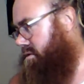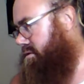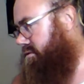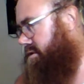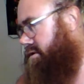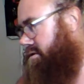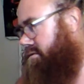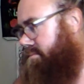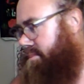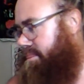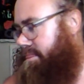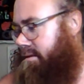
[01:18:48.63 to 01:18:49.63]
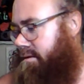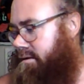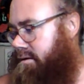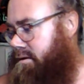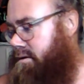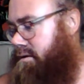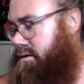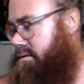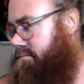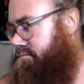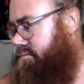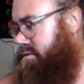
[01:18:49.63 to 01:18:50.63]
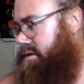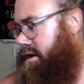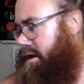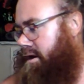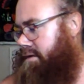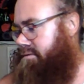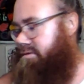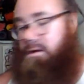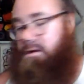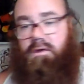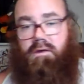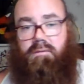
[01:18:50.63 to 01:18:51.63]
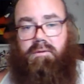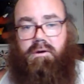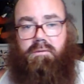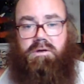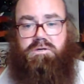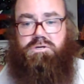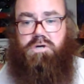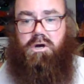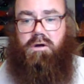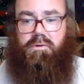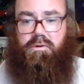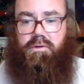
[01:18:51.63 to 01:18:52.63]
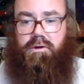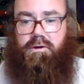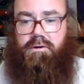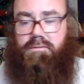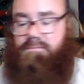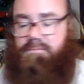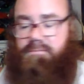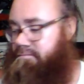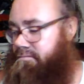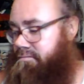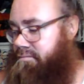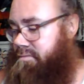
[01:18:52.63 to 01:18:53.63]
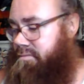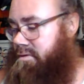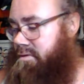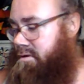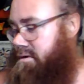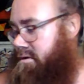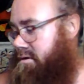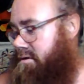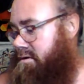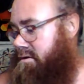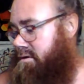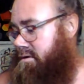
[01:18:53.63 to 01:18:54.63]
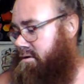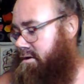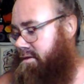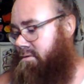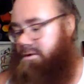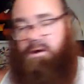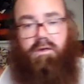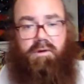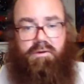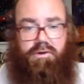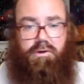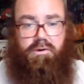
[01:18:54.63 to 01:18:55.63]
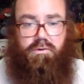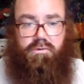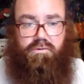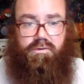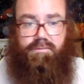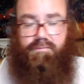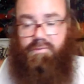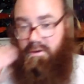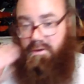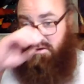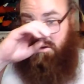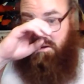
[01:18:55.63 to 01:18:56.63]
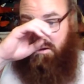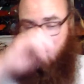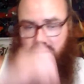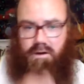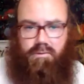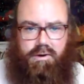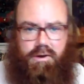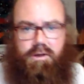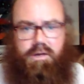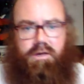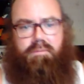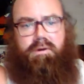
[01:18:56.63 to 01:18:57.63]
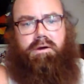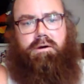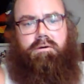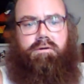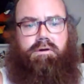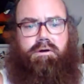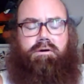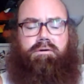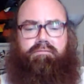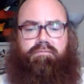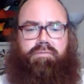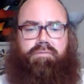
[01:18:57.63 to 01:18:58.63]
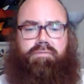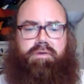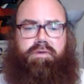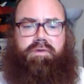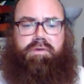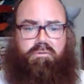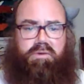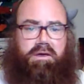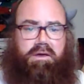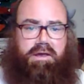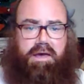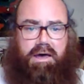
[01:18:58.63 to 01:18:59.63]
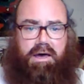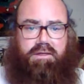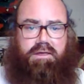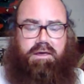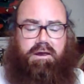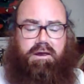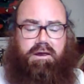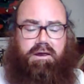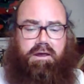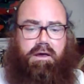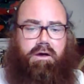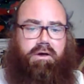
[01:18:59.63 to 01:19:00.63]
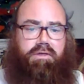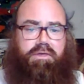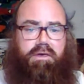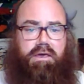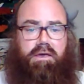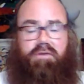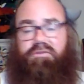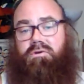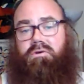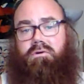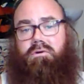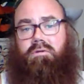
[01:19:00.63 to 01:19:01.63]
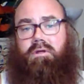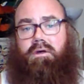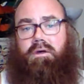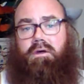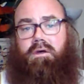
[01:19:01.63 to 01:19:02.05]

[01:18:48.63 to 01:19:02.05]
So, yeah, I was talking about my job earlier, and now we're talking about the news. We're talking about Israel being attacked and how I think Israel claims